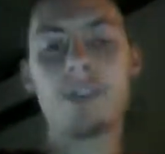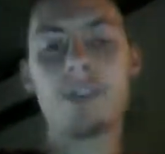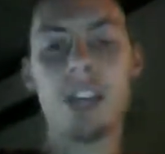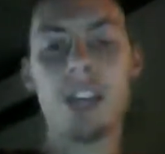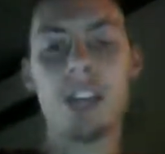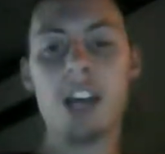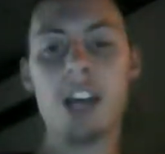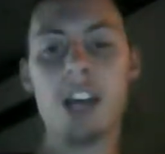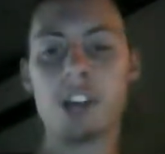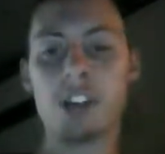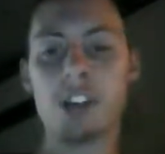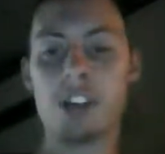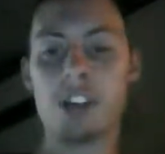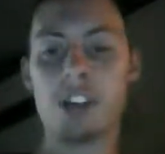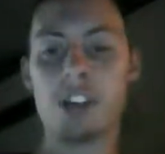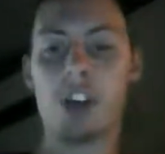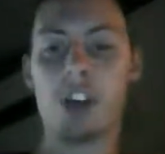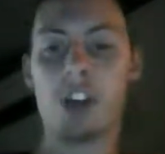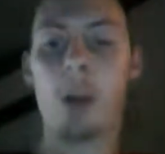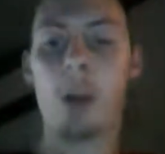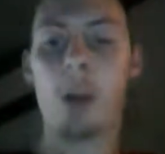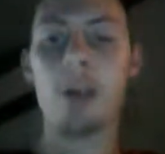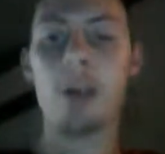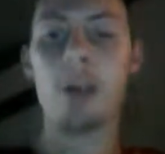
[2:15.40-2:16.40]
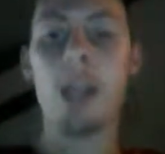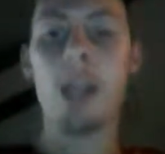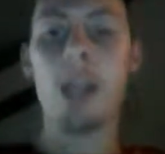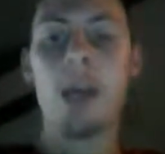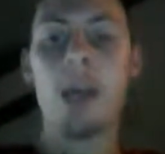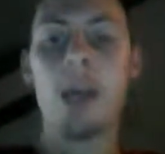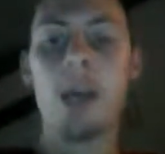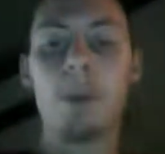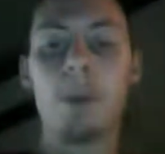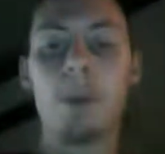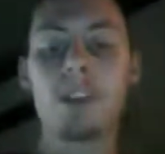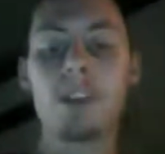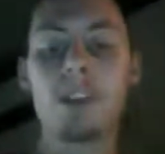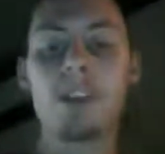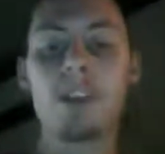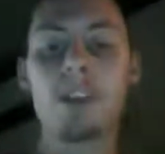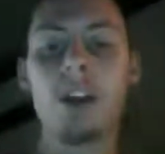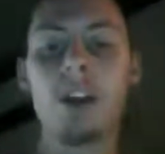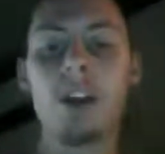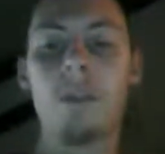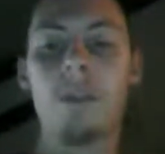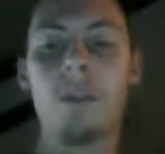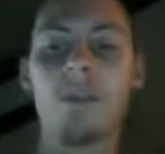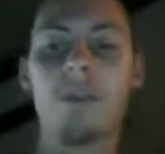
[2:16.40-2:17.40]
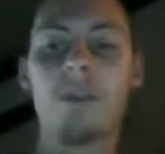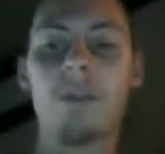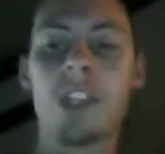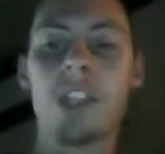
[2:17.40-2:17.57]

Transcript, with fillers: for Tajae Sharpe, but still,